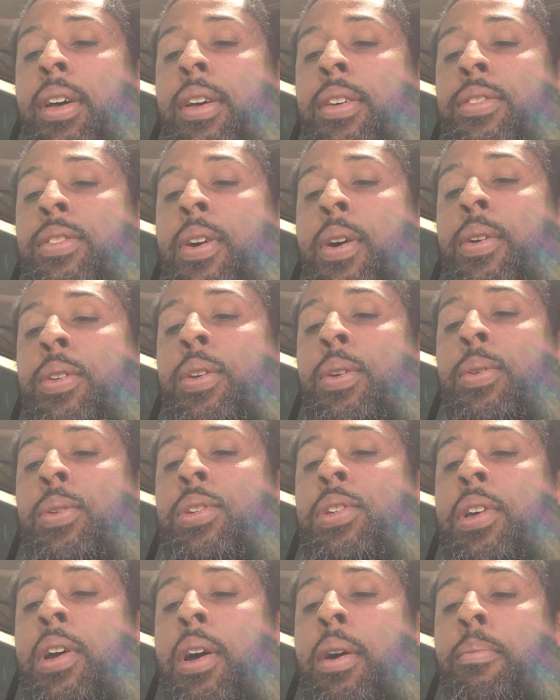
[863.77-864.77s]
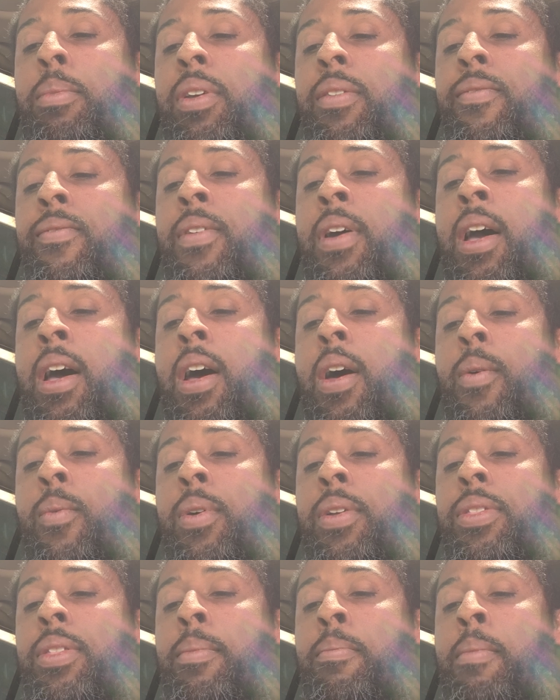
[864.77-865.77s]
So you shall be found
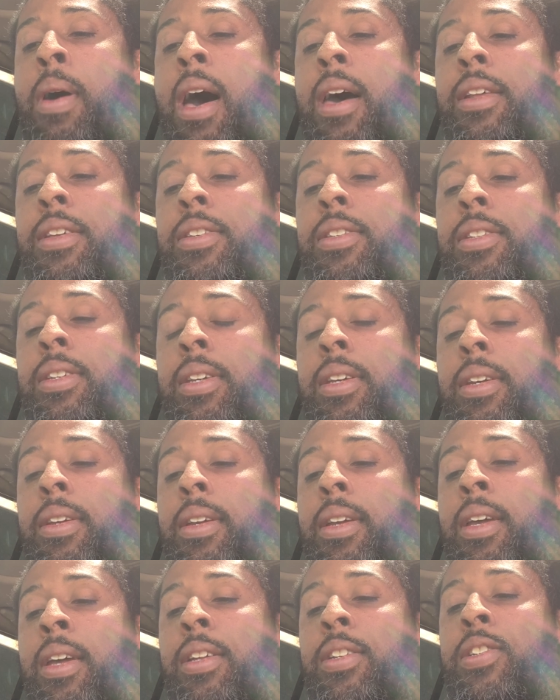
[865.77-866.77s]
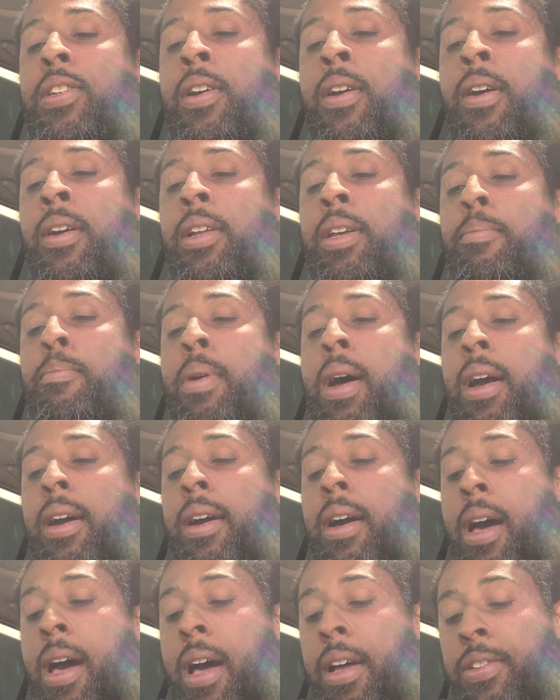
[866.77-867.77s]
with modesty and charity by
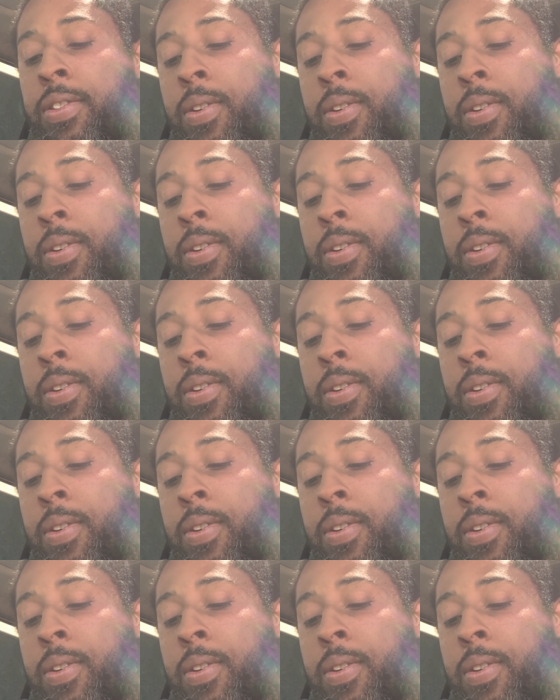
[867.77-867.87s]
God.